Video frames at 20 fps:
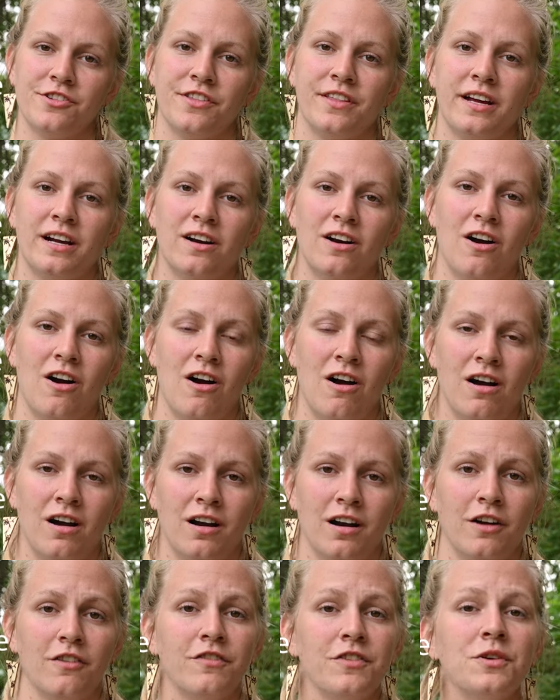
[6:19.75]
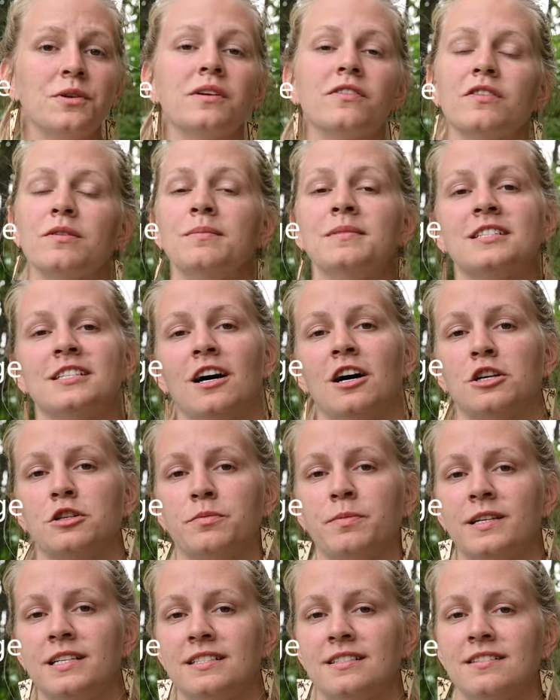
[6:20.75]
There are a few different
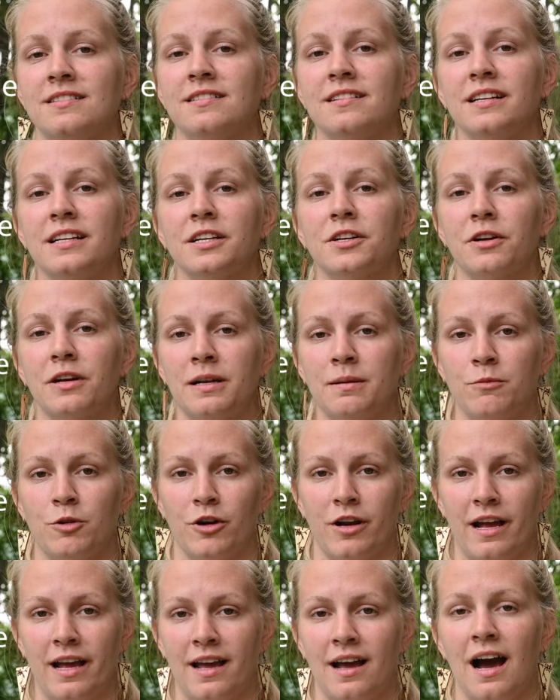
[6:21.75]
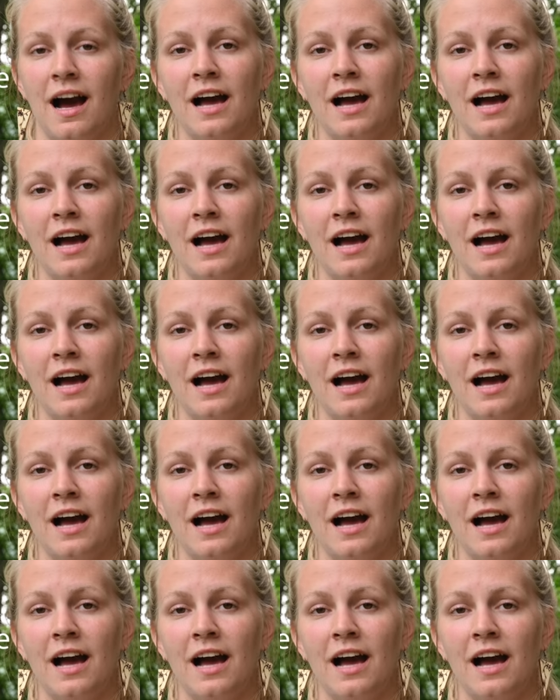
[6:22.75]
massage places in Grand Marais.